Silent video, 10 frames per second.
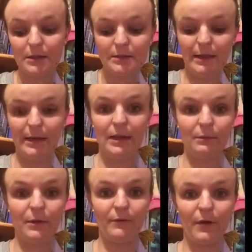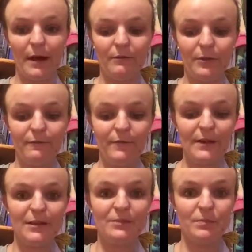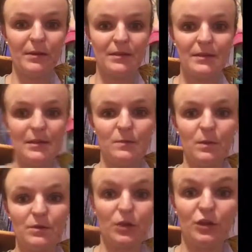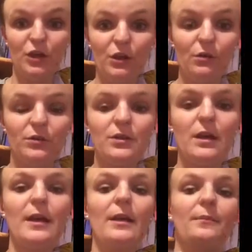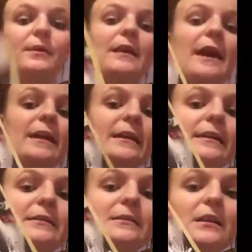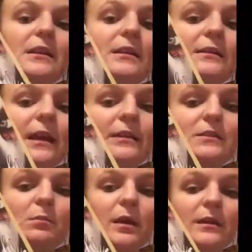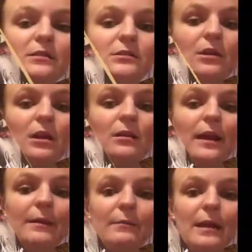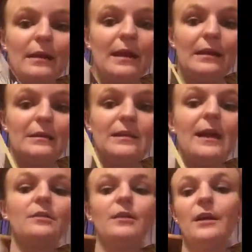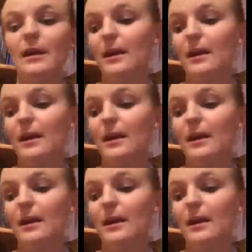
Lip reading: taking me forever to finish because these books are huge. But that is Days of Blood and Starlight by Laini Taylor.